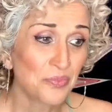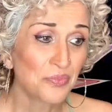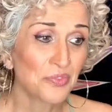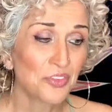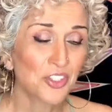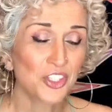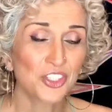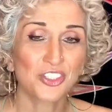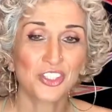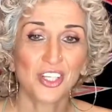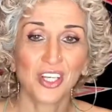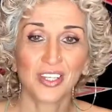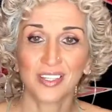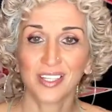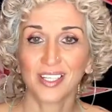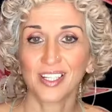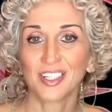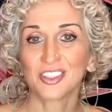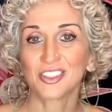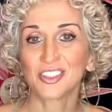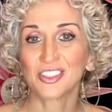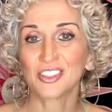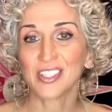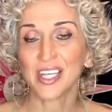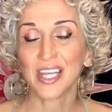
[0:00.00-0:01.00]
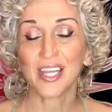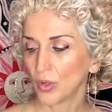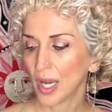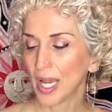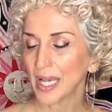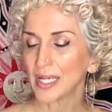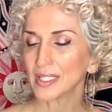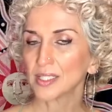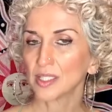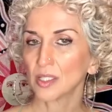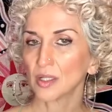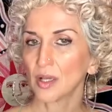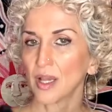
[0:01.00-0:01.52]
There's nothing else to say. I
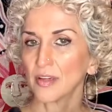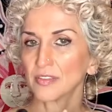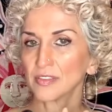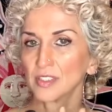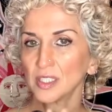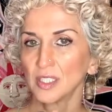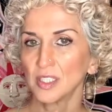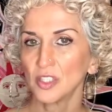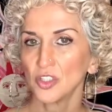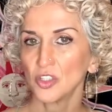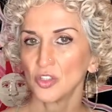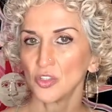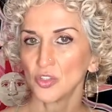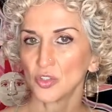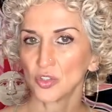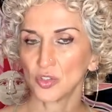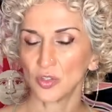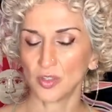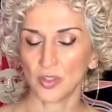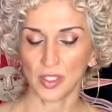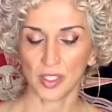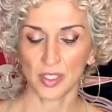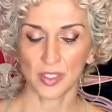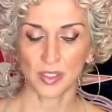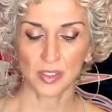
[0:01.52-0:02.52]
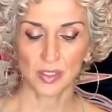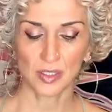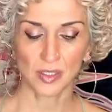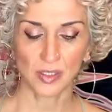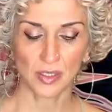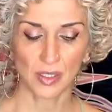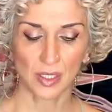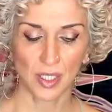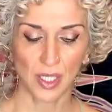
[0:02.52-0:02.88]
still have to get used to this.